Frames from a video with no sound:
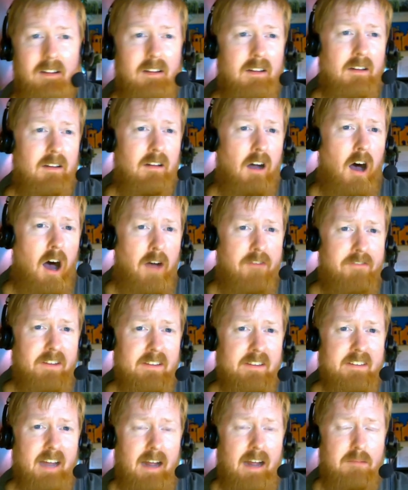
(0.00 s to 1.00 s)

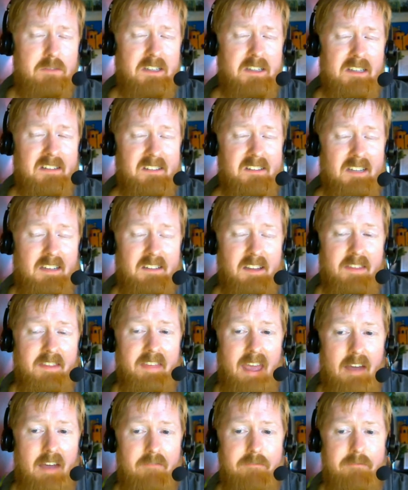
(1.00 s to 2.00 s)
Oftentimes this season, they
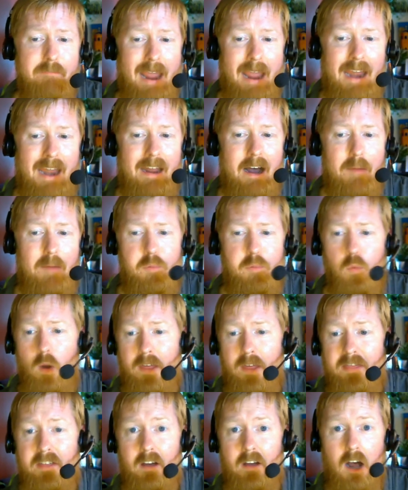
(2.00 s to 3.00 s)
have made up with
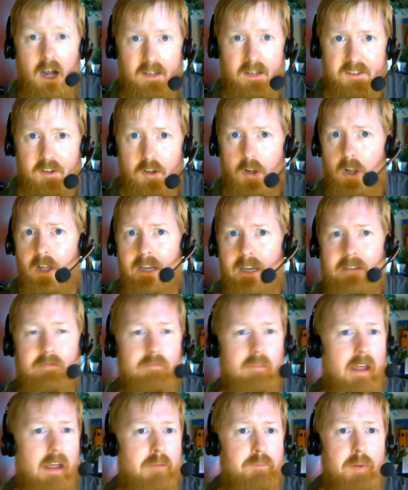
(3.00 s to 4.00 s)
hustle and
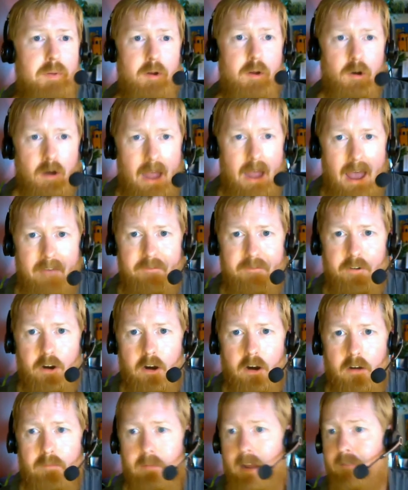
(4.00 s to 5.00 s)
pure effort
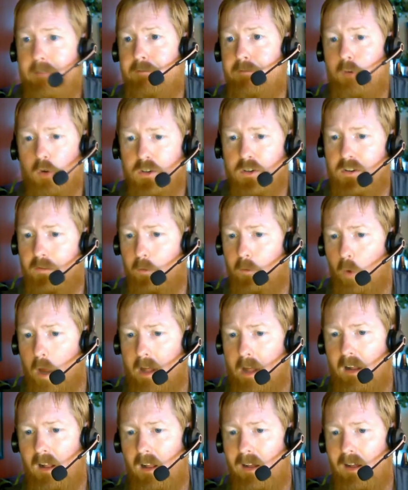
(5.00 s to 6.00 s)
and force of
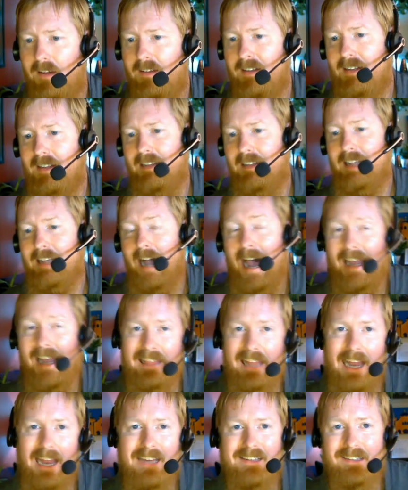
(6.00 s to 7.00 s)
will. I
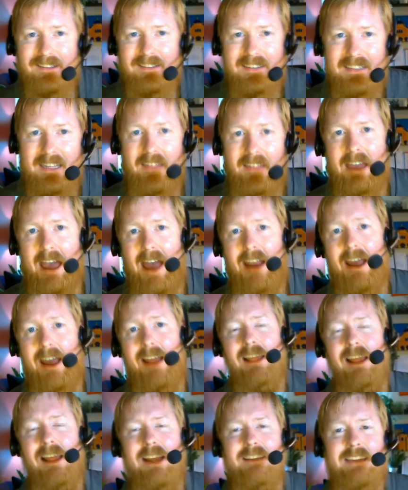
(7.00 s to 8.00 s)
like to see that. I
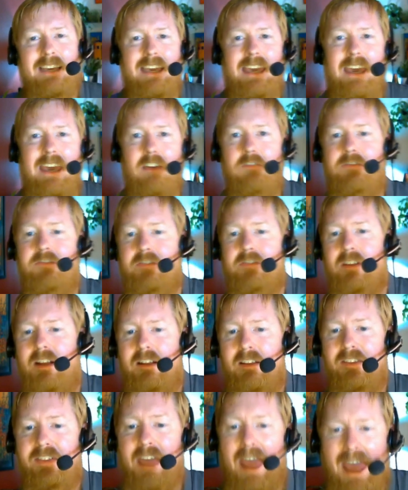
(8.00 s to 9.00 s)
like to give
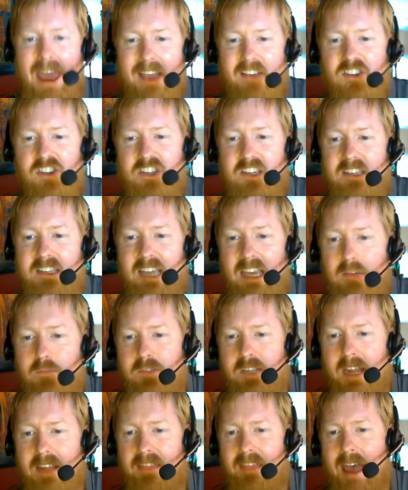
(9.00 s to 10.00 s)
the edge to teams
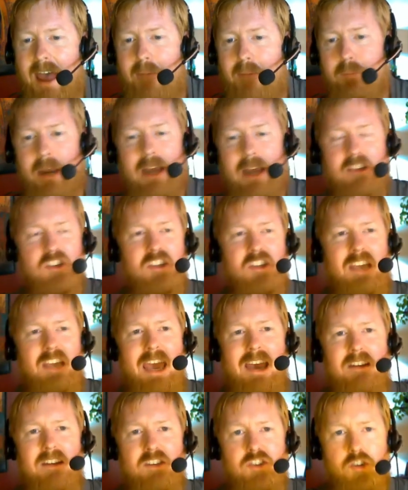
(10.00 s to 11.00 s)
like that, but I just
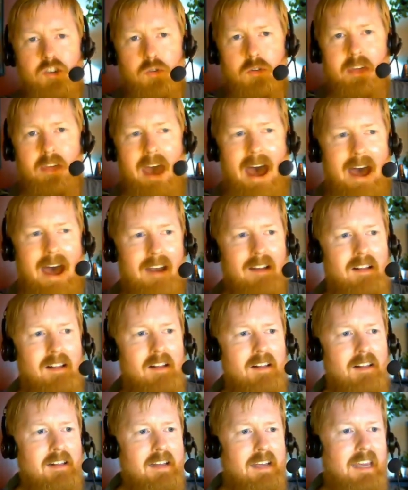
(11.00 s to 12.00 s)
can't do that
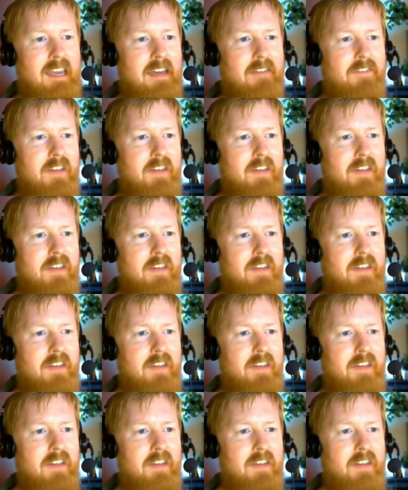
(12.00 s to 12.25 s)
given